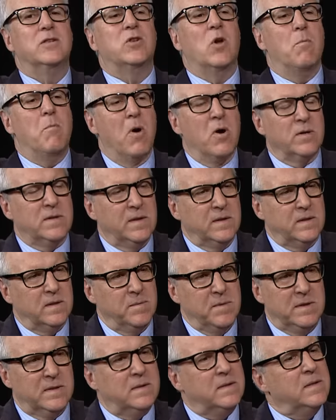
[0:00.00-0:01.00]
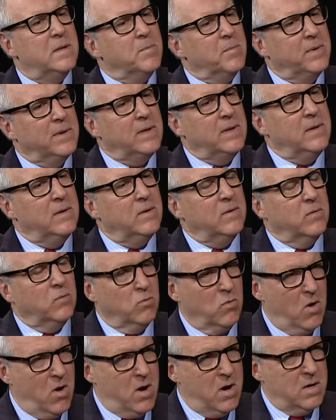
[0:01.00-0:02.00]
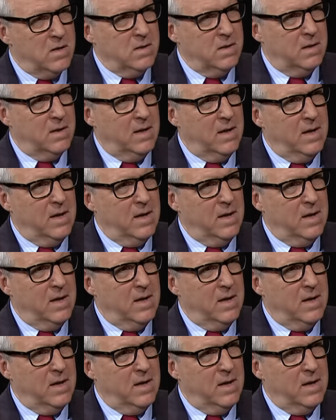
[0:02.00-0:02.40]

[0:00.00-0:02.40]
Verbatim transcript: So Marxism is simply wrong.